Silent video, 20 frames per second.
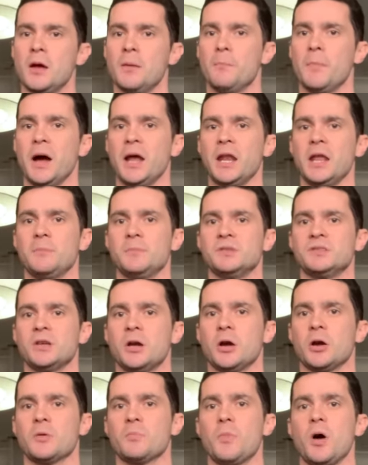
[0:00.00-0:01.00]
My name is
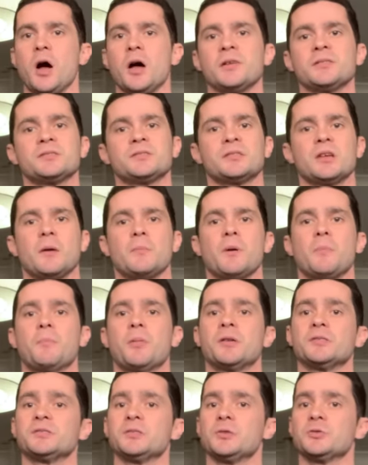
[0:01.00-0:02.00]
Eric Moss. I'm a
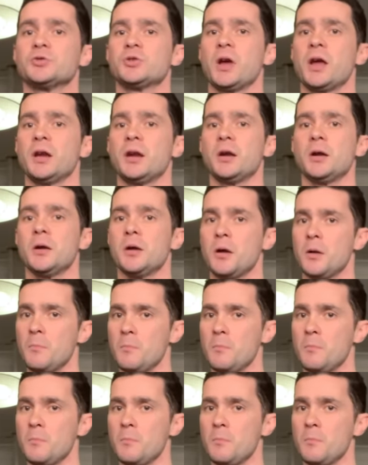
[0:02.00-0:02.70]
personal trainer,